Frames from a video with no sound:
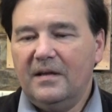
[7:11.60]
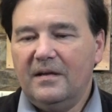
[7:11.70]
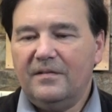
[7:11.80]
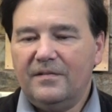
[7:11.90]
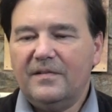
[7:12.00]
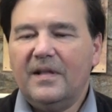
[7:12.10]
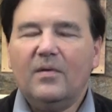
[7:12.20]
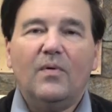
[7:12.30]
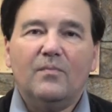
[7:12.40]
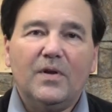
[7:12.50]
It's just
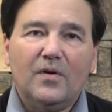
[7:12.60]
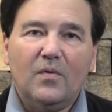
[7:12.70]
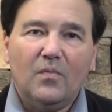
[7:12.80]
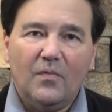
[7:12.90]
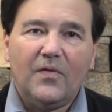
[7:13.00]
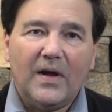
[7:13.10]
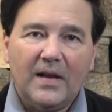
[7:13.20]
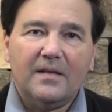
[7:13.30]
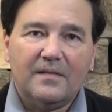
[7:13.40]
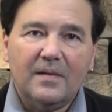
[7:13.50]
like, you know,
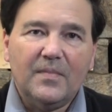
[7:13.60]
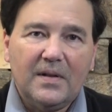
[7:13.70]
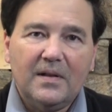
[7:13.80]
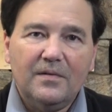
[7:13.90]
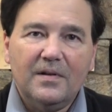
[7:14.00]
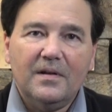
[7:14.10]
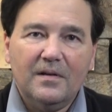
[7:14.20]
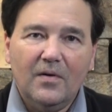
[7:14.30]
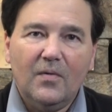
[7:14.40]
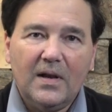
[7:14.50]
finding something that you
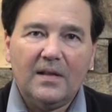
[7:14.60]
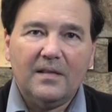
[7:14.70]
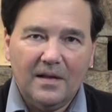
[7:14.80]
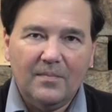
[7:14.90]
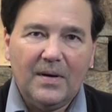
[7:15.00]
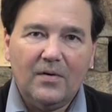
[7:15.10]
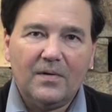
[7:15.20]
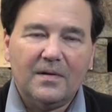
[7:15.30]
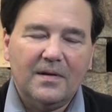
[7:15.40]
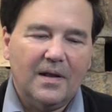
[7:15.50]
didn't know anything
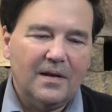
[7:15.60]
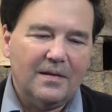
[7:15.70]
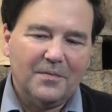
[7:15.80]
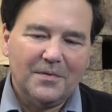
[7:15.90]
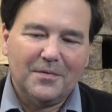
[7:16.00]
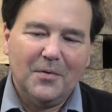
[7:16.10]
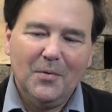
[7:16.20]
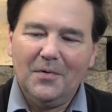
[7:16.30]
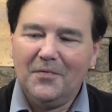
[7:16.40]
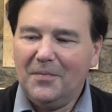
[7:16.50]
about, and it was
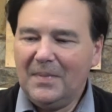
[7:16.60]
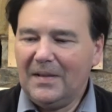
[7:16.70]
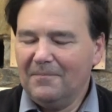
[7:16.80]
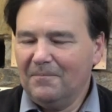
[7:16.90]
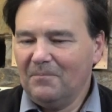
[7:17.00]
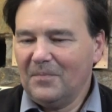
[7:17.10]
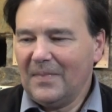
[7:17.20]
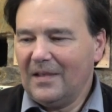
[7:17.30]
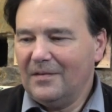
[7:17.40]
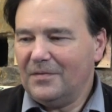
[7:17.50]
cool for me.
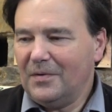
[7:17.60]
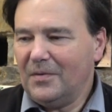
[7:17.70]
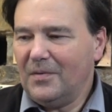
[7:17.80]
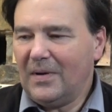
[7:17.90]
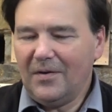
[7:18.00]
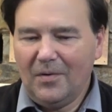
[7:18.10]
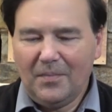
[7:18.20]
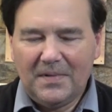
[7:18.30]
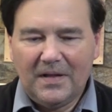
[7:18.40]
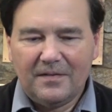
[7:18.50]
So I
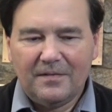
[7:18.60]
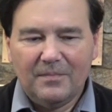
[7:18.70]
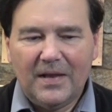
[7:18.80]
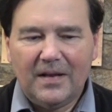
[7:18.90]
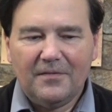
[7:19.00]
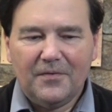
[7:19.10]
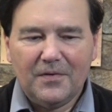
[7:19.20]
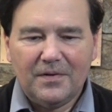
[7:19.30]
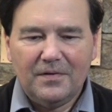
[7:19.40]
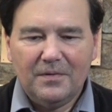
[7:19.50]
hope that's
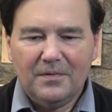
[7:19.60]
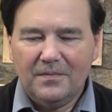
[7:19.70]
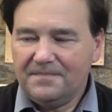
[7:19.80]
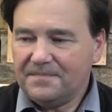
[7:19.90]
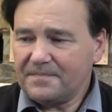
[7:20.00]
meaningful to you.